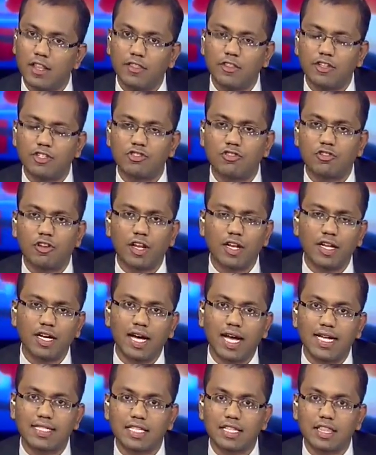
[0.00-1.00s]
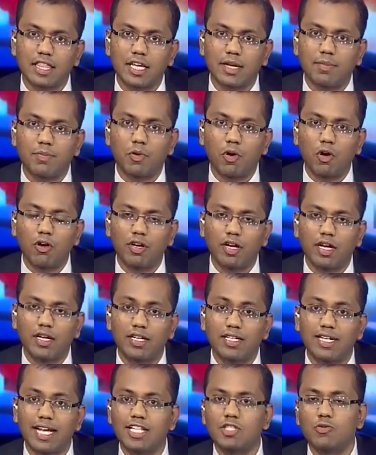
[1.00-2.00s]
This thriller has a thick plot and
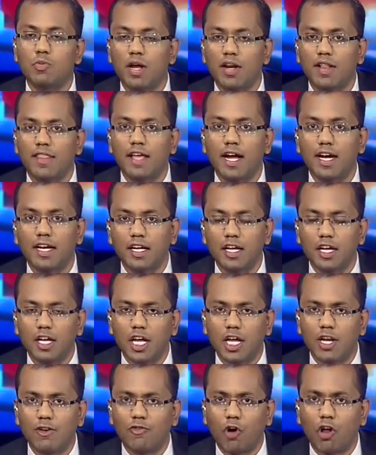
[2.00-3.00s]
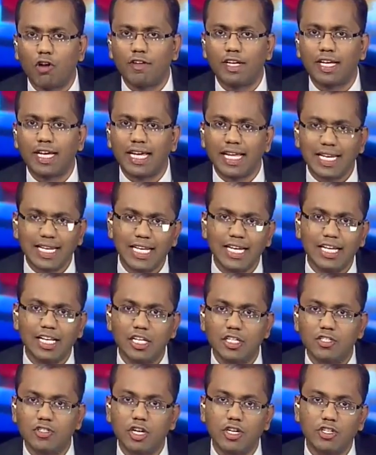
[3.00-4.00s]
a dense one that involving illegal
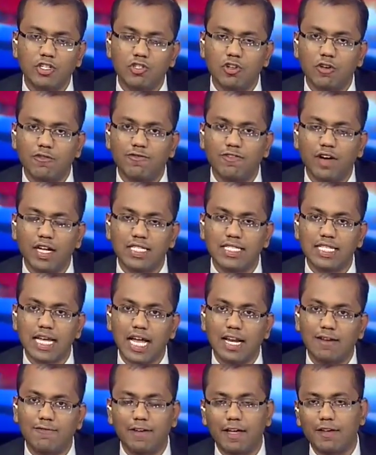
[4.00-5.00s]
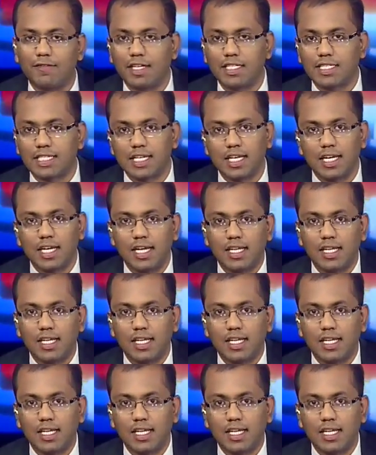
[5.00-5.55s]
exchanges of funds and favors.